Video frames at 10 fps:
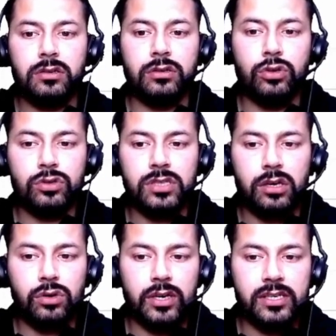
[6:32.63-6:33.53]
Those are
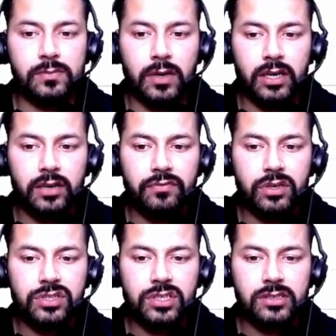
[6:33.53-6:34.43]
known as built-in
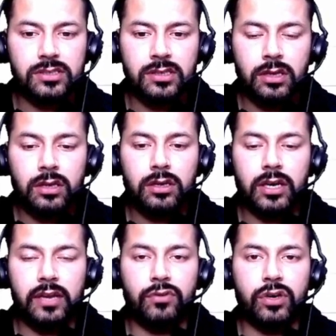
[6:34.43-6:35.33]
functions,
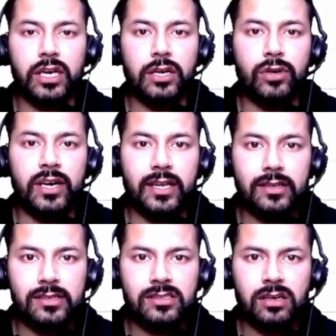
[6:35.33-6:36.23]
like for calculating
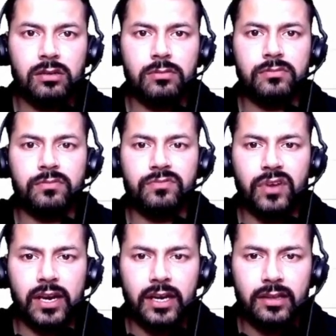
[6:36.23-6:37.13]
the sum,
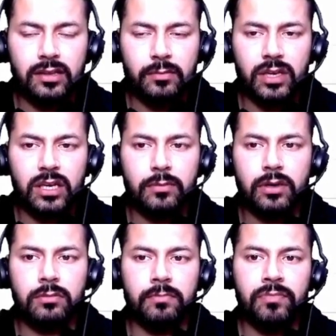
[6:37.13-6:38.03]
finding the
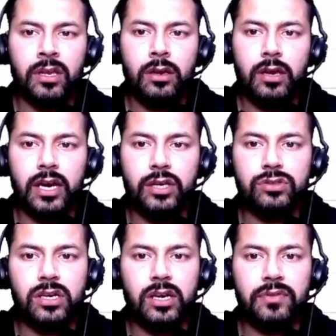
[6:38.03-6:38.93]
minimum, and
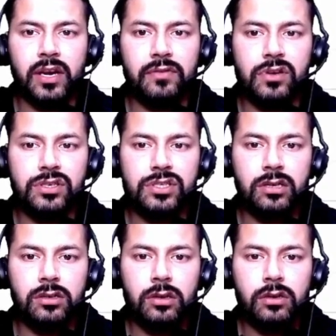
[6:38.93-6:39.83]
user defined
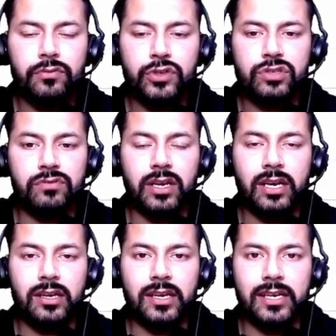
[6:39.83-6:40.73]
function which we
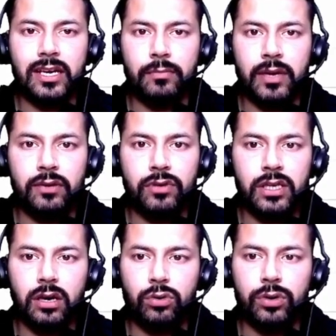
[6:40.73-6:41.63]
can create manually
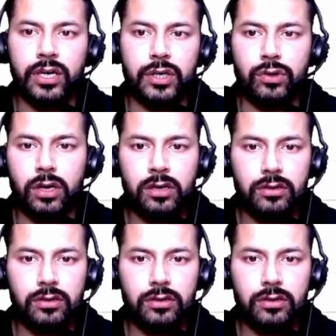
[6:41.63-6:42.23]
according to our